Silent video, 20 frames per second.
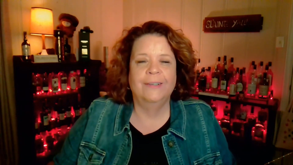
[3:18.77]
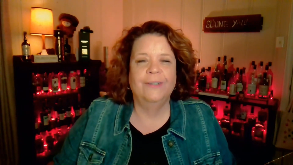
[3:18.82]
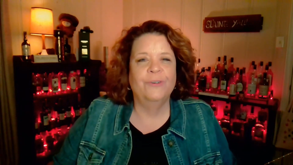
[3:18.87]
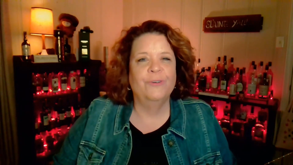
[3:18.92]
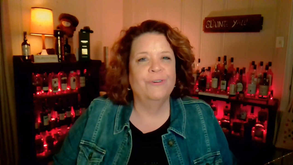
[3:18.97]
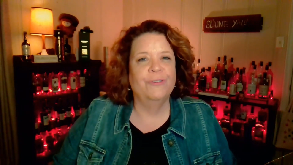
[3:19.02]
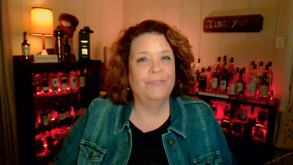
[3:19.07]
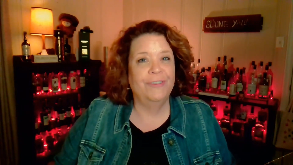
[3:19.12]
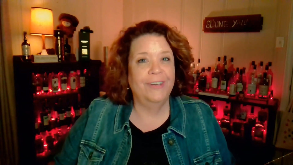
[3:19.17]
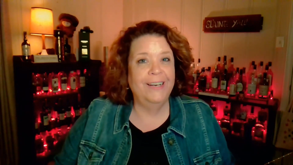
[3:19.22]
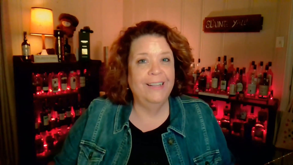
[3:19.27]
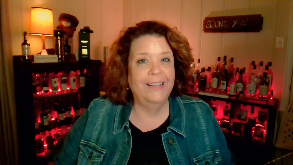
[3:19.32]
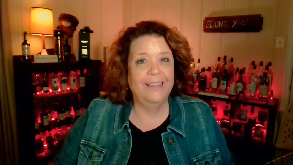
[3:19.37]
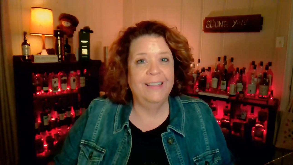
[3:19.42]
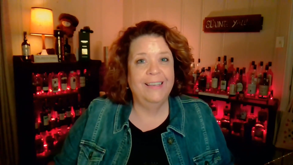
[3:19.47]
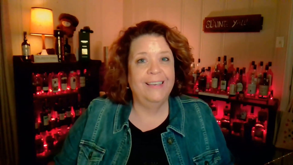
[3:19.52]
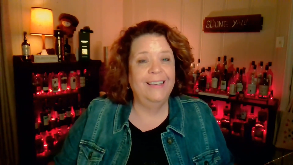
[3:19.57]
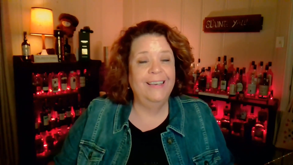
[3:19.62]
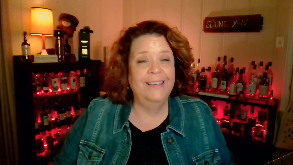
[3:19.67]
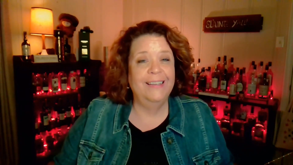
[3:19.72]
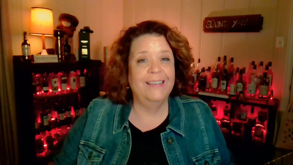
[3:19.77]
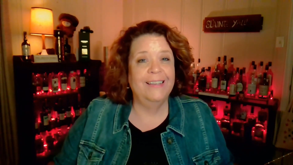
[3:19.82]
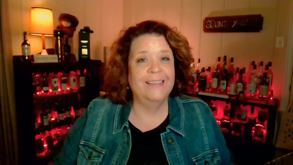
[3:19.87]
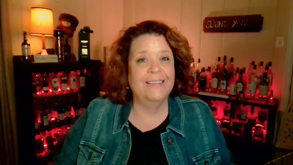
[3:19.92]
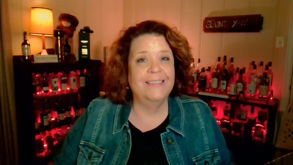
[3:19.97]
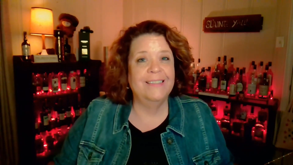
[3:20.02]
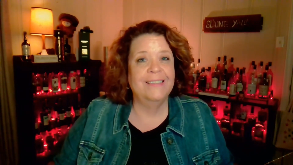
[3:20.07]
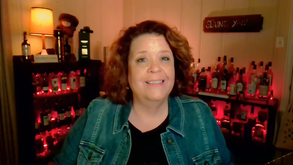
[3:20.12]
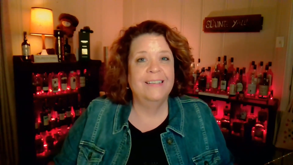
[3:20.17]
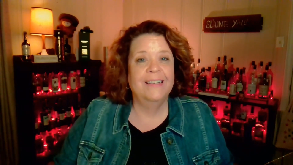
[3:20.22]
Well, funny thing
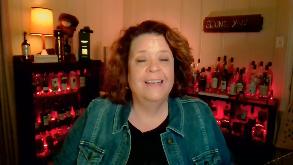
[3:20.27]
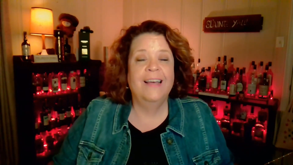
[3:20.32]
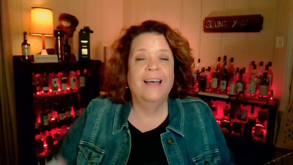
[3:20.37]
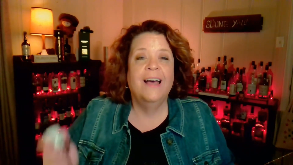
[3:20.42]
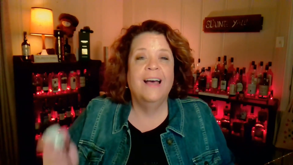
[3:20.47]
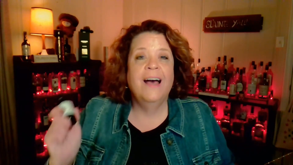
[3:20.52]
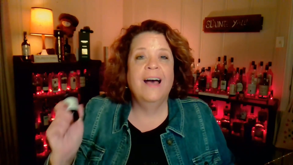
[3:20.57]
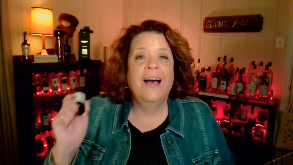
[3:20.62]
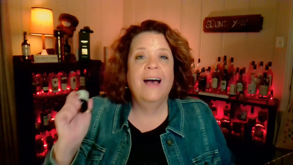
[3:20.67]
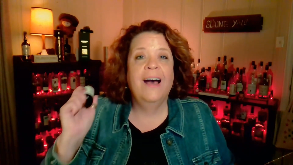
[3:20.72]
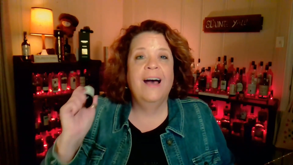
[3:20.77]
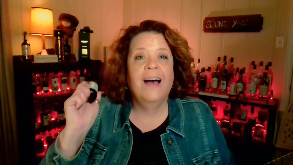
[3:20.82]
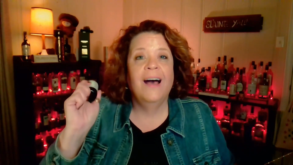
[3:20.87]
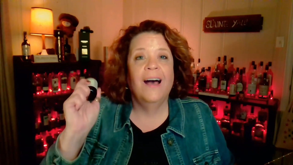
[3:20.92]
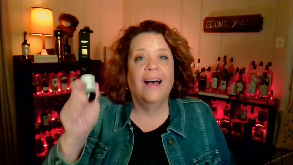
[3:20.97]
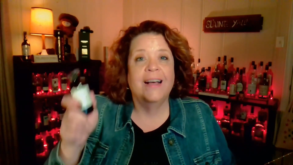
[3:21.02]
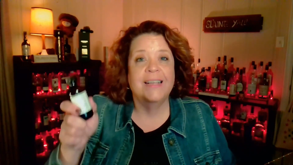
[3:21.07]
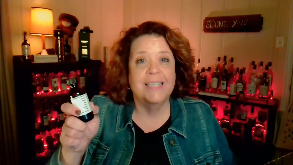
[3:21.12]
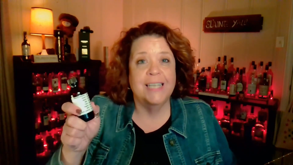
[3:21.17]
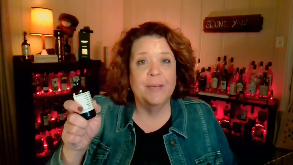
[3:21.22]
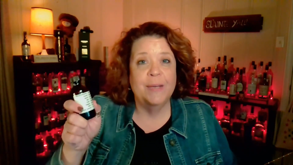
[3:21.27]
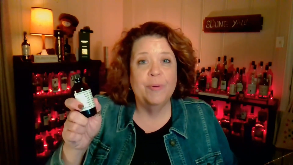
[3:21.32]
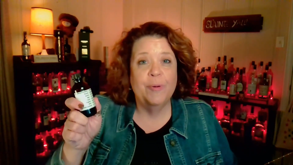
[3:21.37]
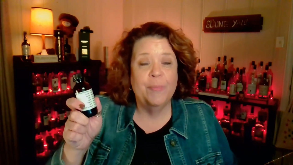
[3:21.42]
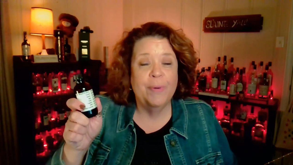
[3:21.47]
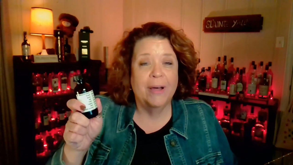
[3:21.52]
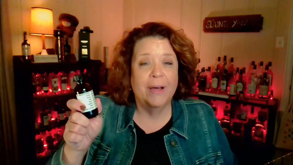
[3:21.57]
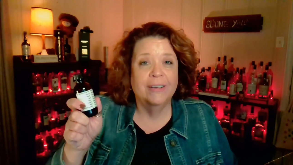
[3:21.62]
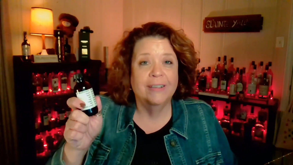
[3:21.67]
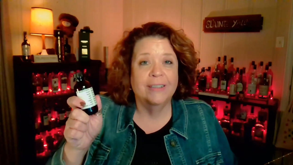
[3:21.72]
is, a sample
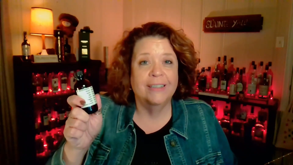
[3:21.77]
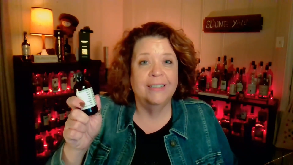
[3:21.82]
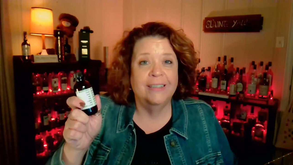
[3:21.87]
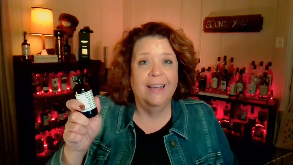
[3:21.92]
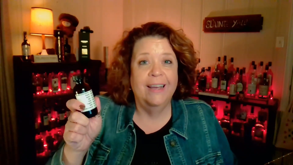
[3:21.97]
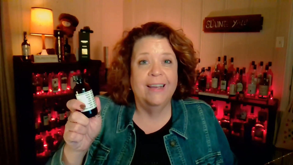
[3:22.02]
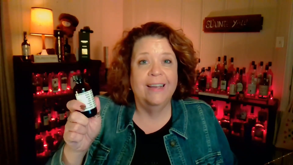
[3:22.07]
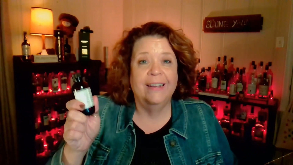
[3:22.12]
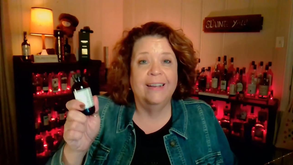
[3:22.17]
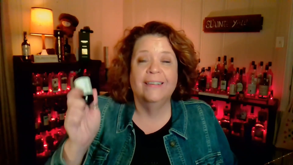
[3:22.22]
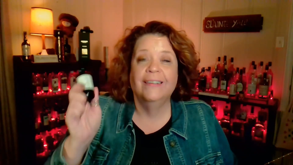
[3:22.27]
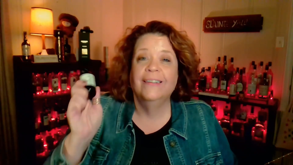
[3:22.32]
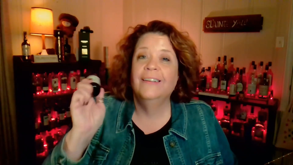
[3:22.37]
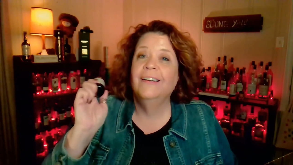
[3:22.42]
bottle a night